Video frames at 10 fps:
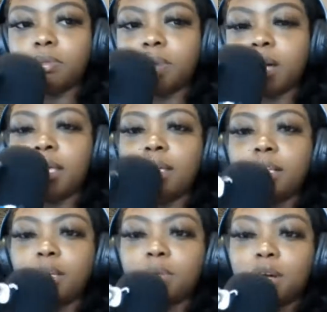my
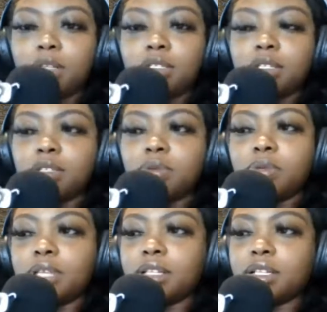healing process and
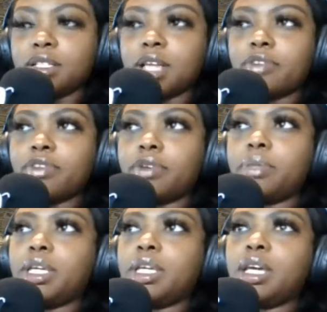what that looks like for
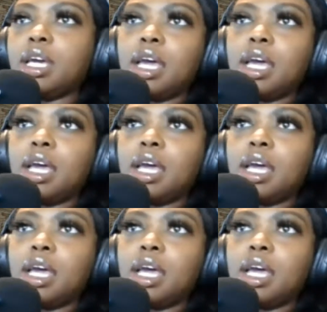me.